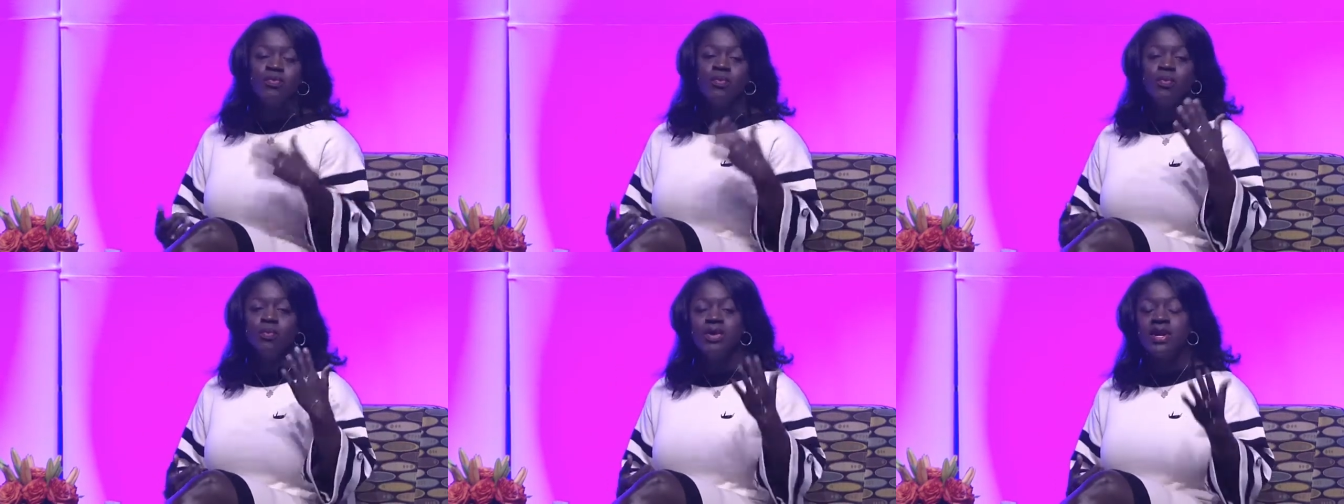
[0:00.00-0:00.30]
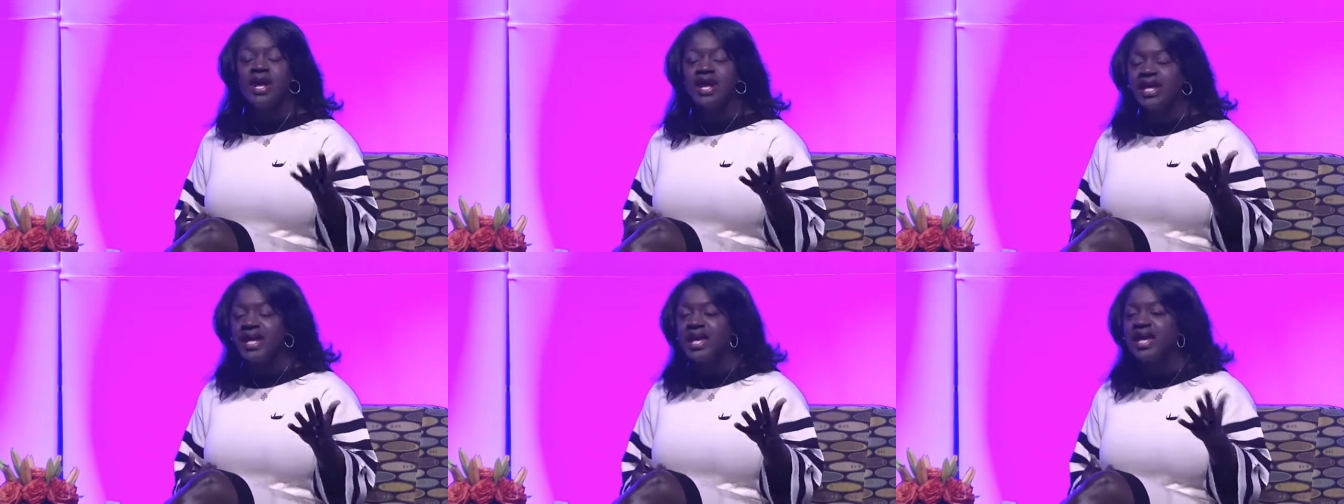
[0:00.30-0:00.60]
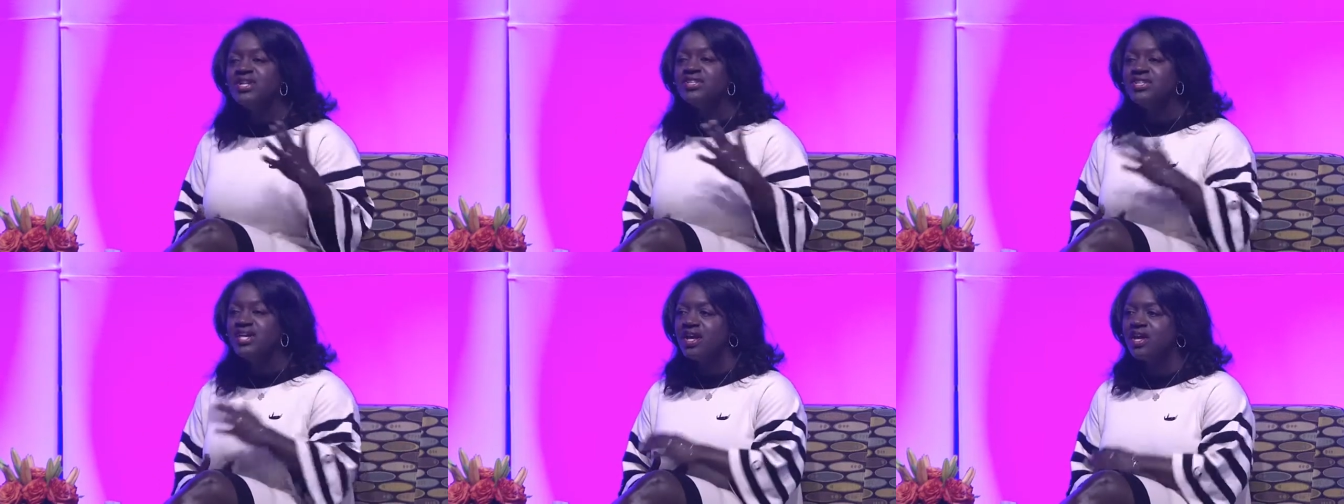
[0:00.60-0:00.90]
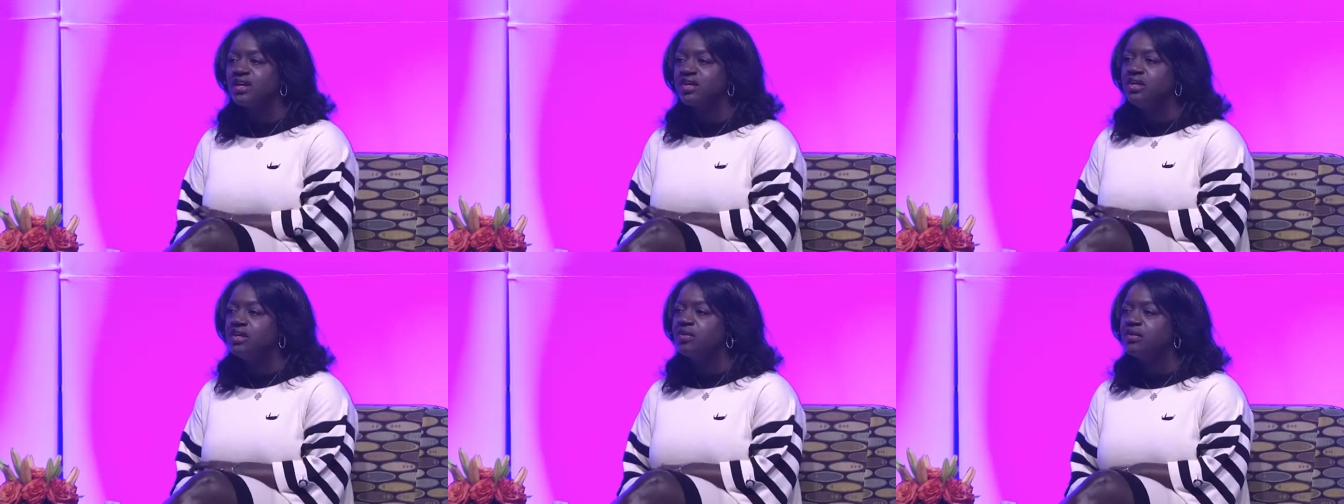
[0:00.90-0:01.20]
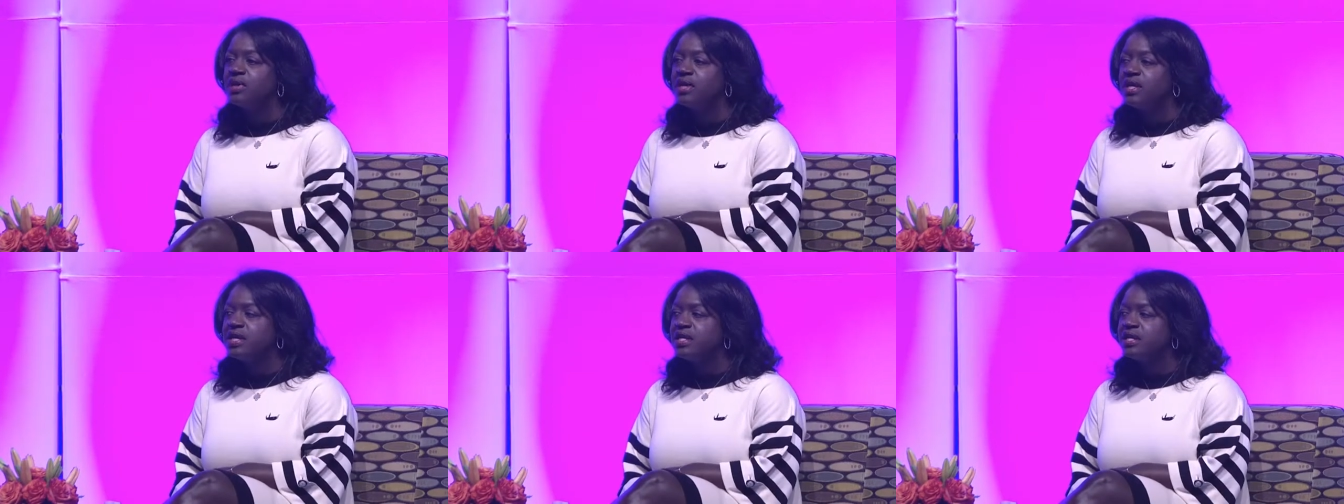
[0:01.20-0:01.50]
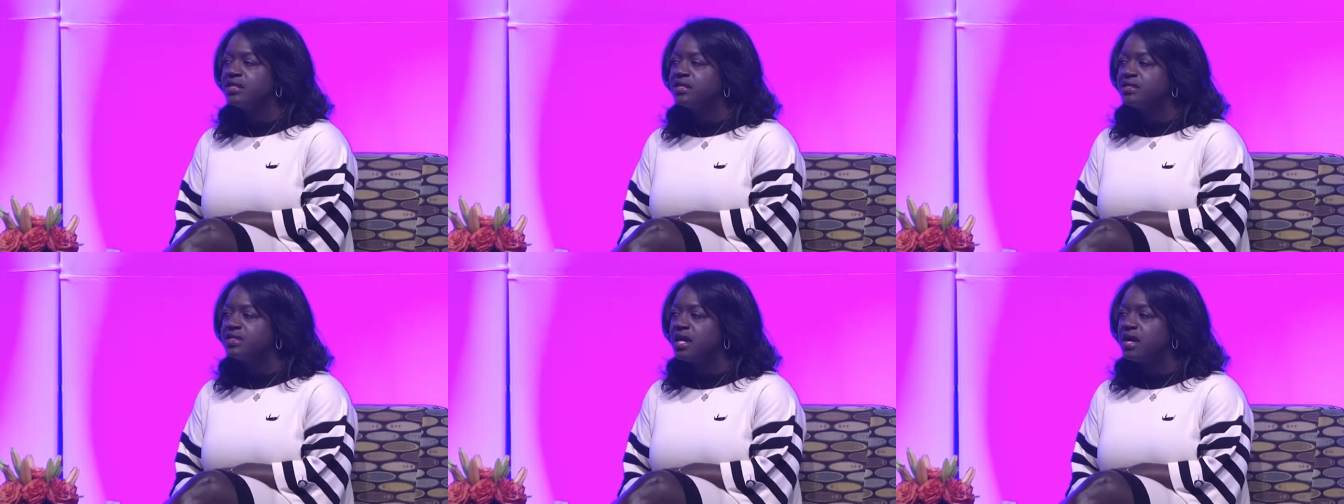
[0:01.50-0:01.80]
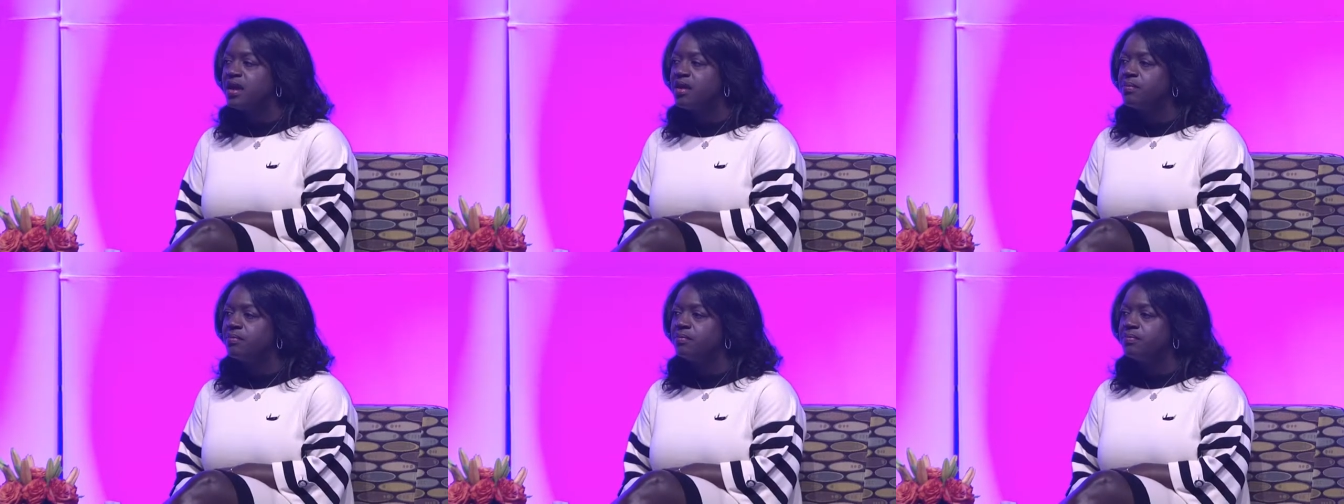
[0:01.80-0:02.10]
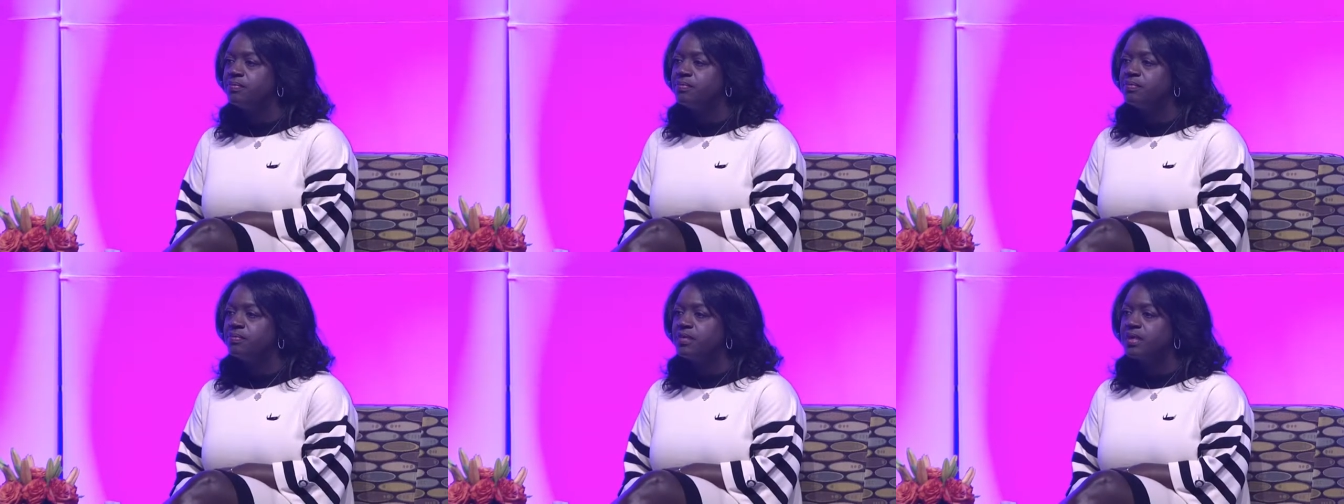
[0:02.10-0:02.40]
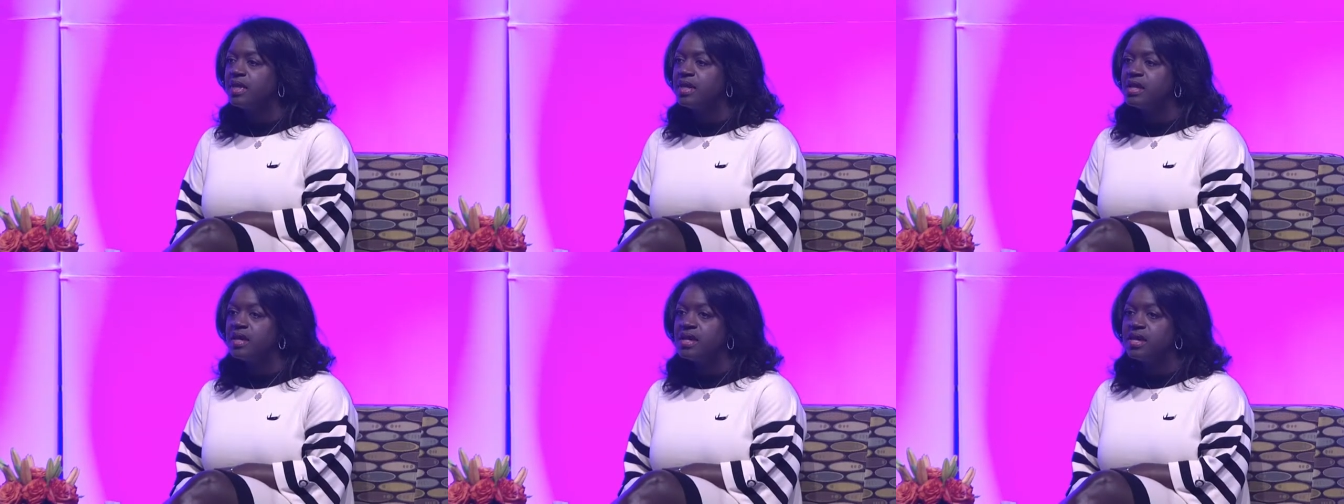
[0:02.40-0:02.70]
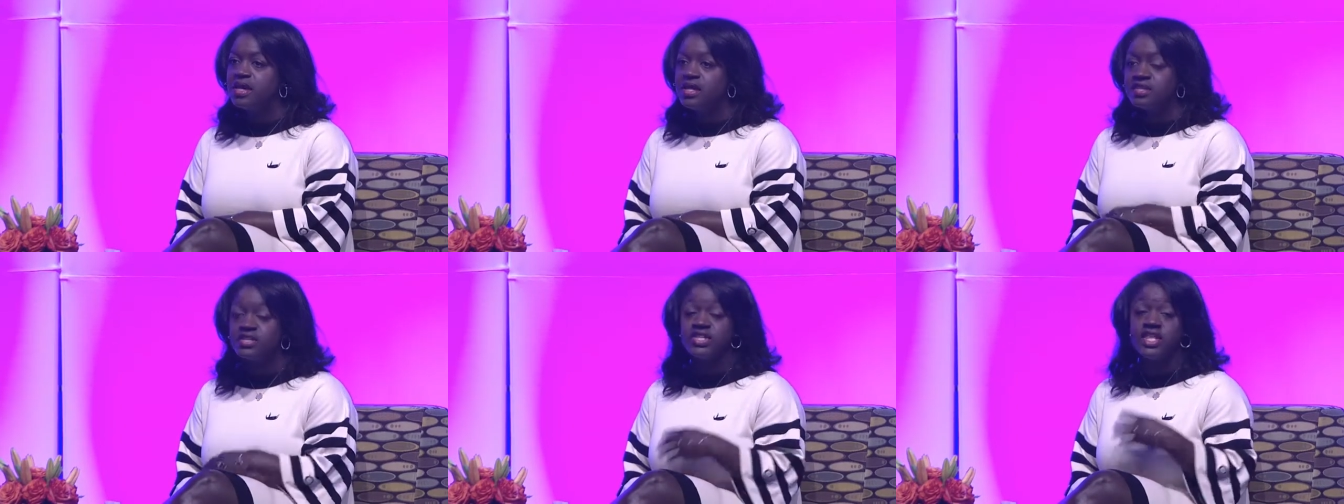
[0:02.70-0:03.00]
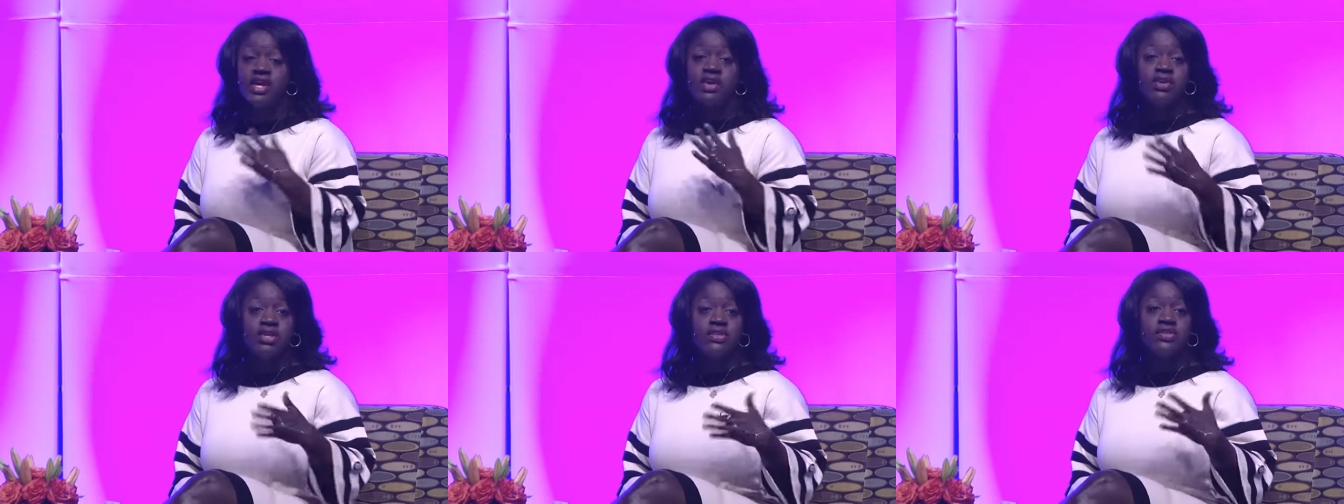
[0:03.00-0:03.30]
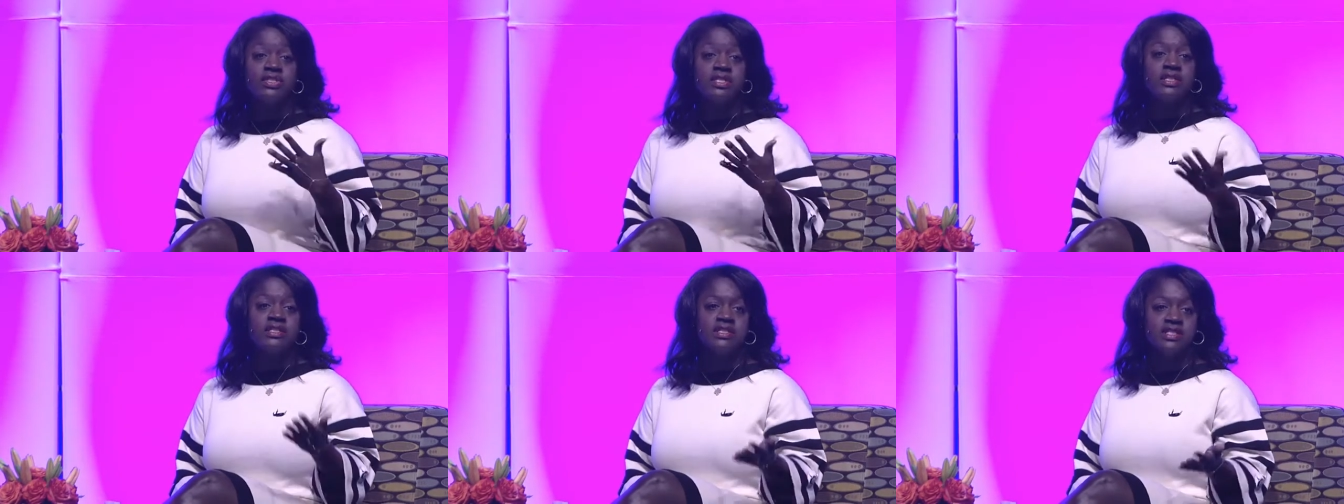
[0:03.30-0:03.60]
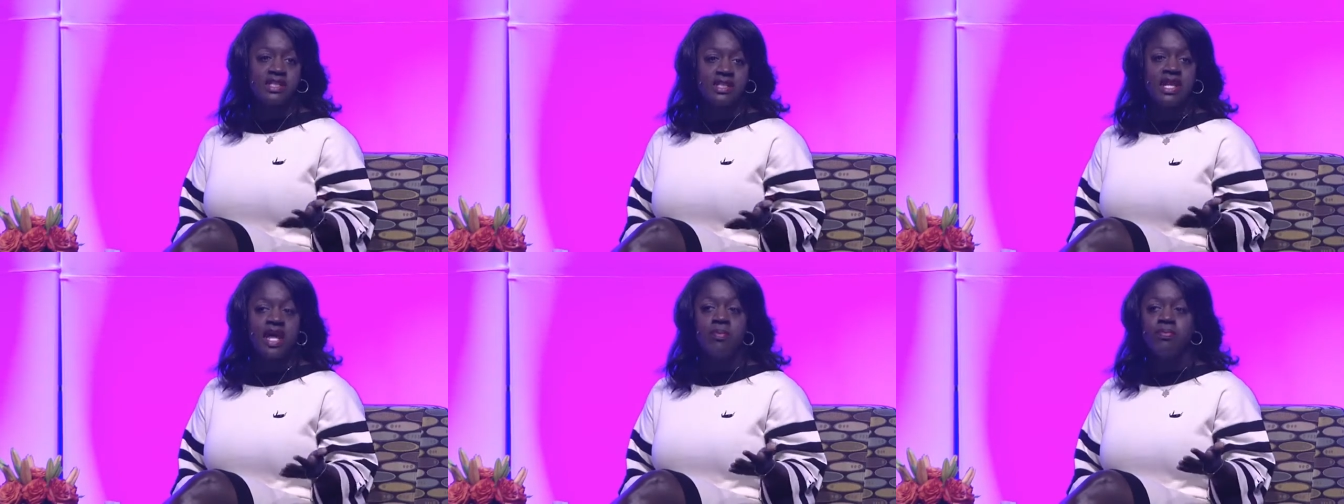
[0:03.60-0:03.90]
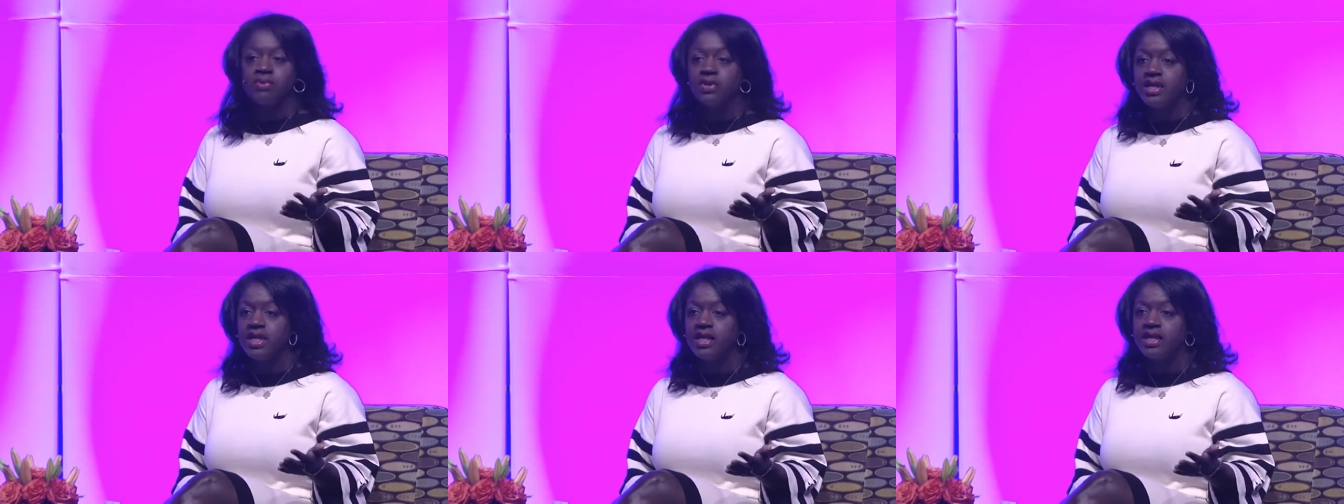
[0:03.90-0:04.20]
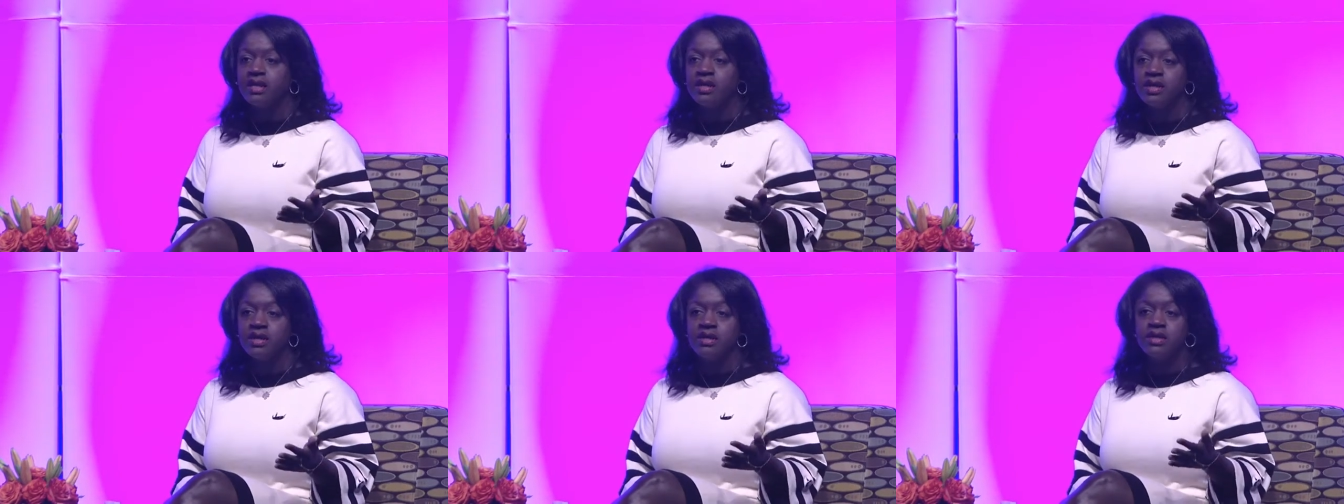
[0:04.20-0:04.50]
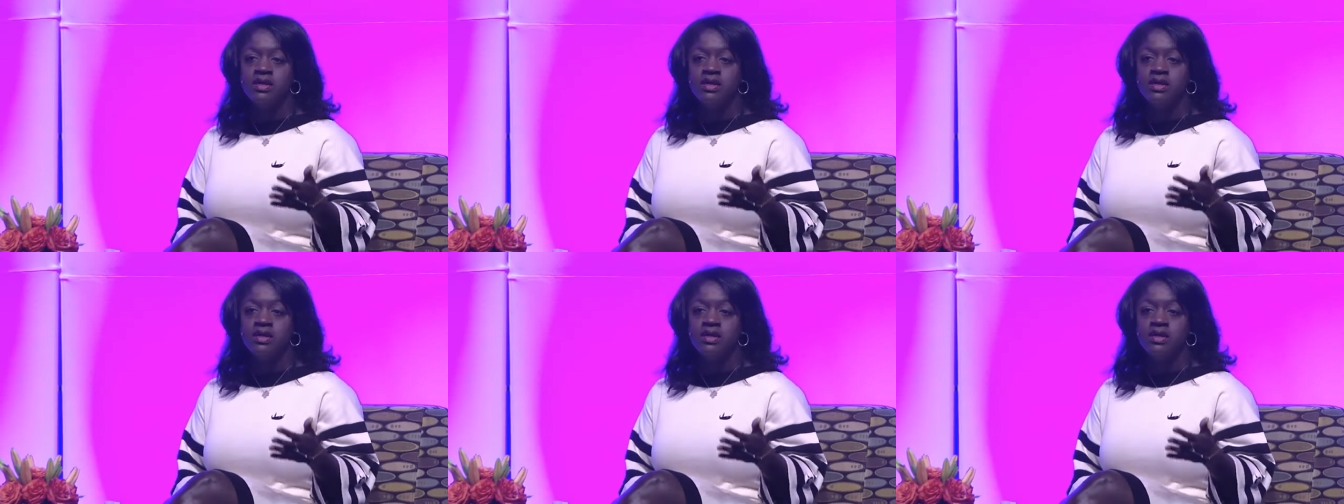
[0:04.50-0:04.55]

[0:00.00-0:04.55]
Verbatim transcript: What I can tell you is, um, is they're using celebrity